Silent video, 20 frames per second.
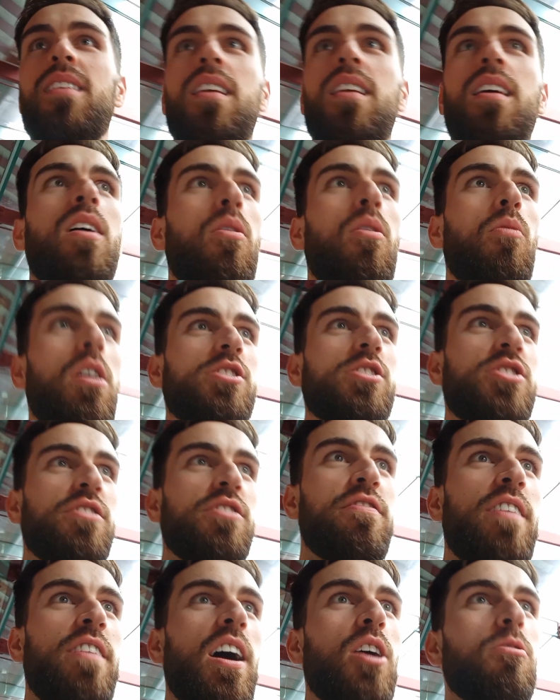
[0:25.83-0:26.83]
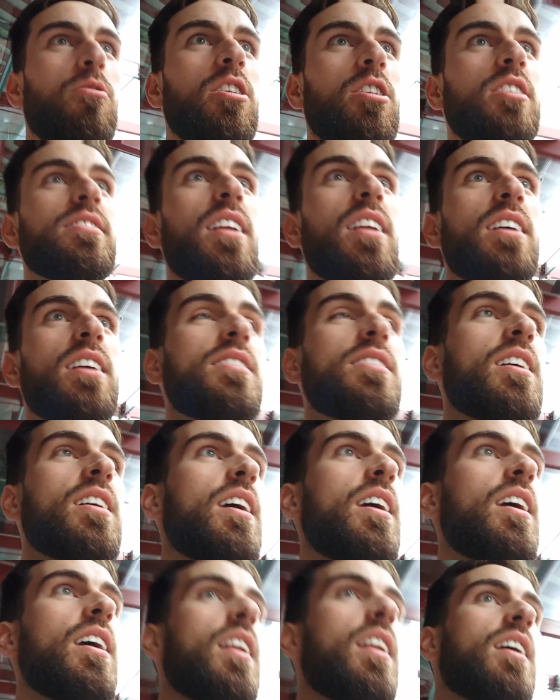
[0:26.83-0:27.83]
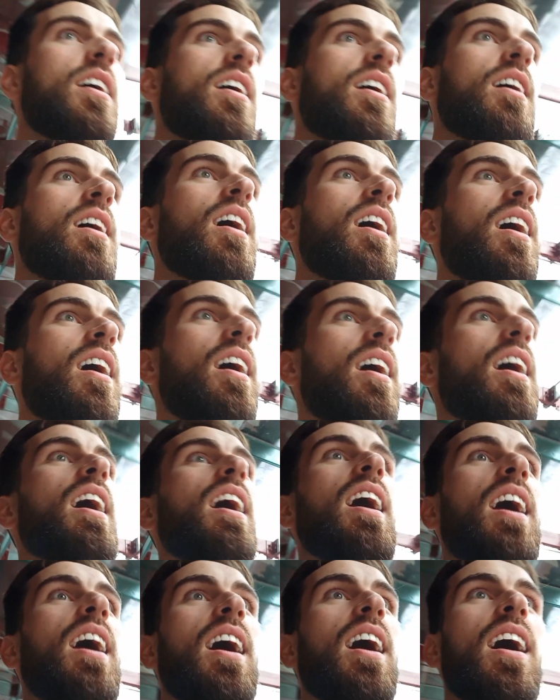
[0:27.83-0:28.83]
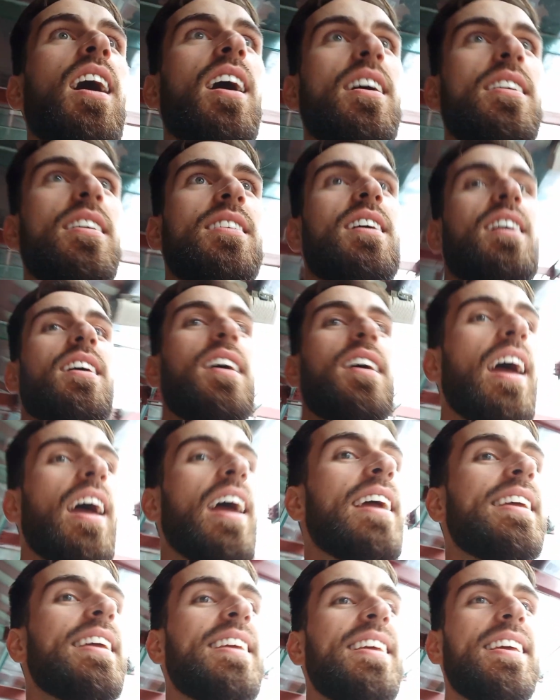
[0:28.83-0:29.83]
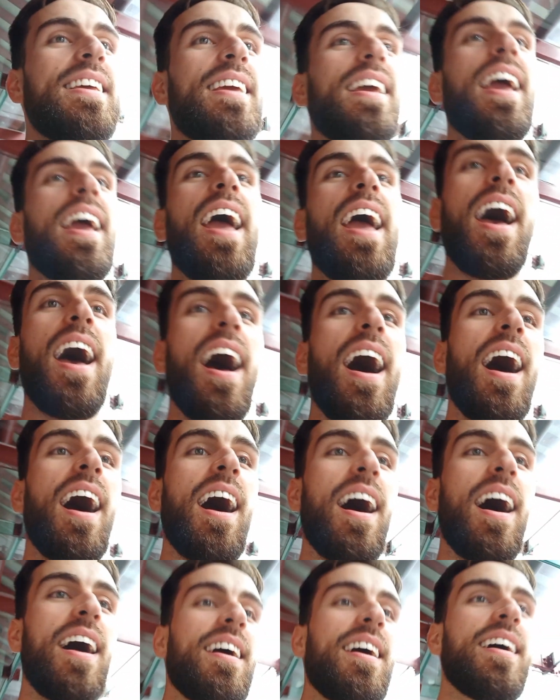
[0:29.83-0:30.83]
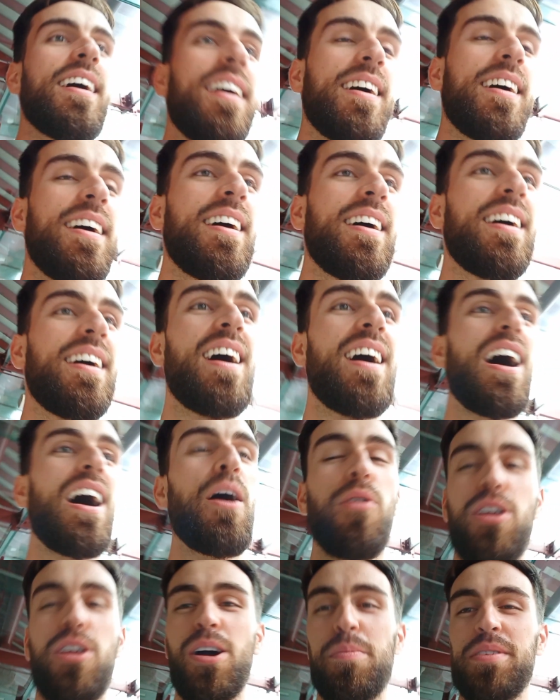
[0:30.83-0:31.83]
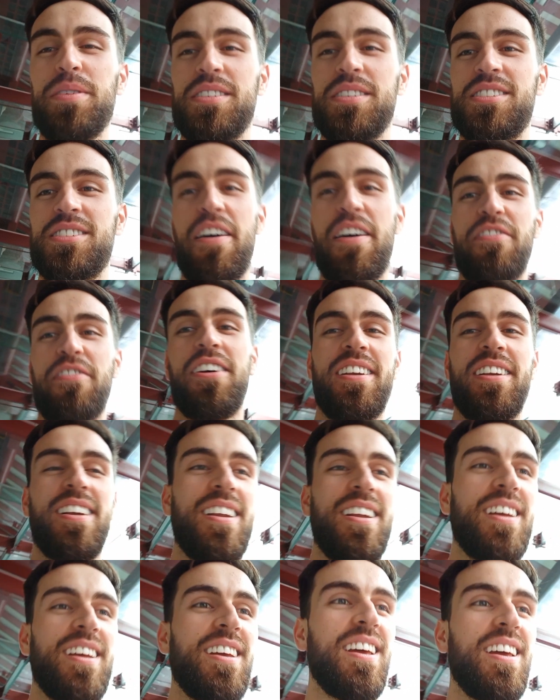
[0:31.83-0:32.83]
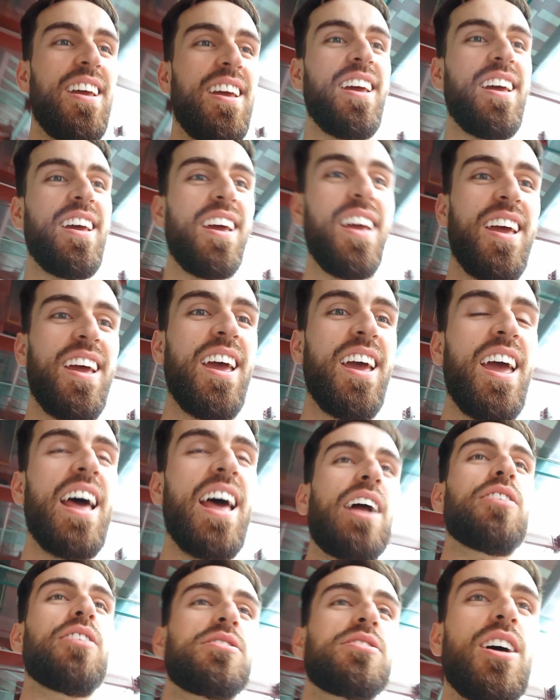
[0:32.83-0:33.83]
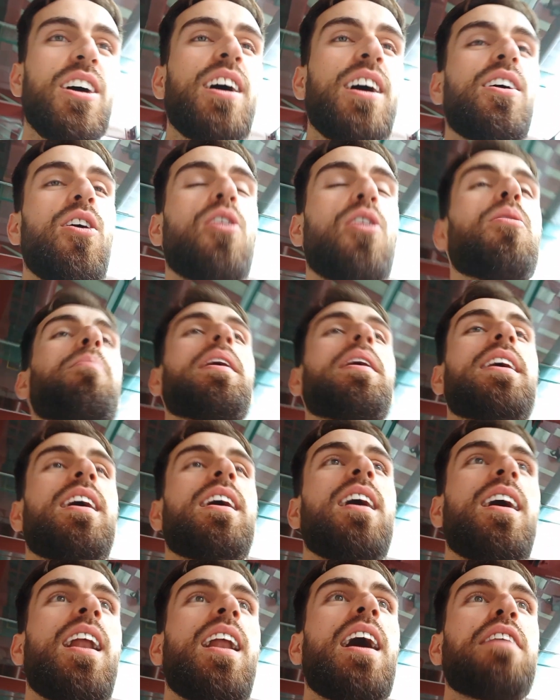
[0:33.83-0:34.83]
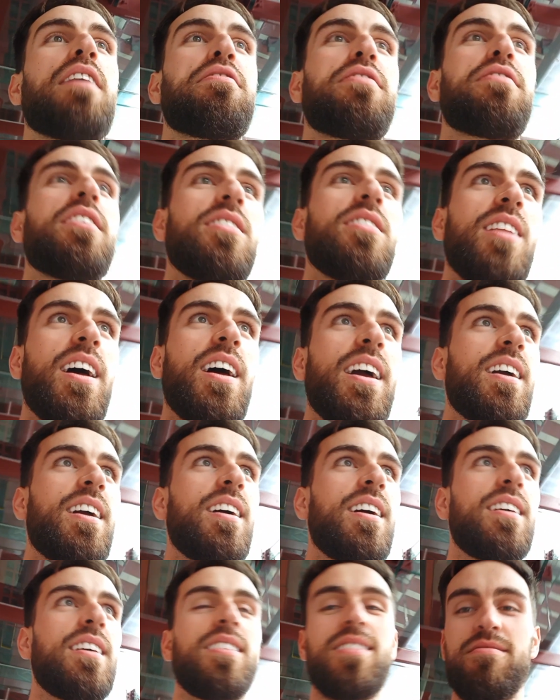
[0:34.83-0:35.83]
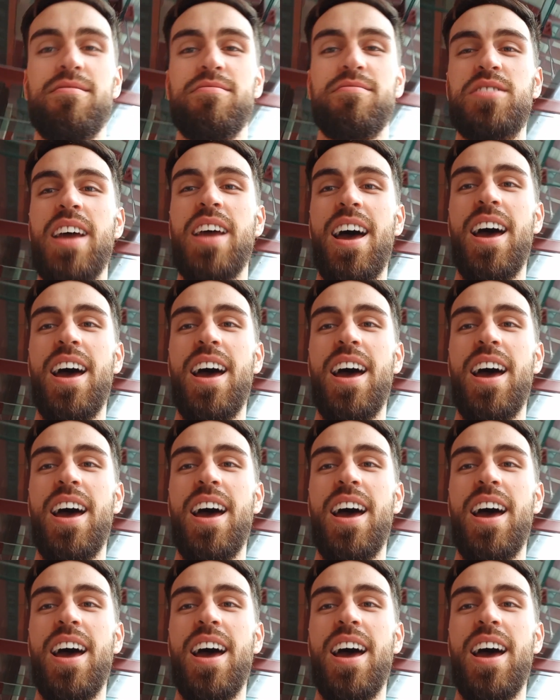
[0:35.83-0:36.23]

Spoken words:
Watched the fireworks last night, and yeah, I woke up at 7, and I was like, oh my god, I feel like dead.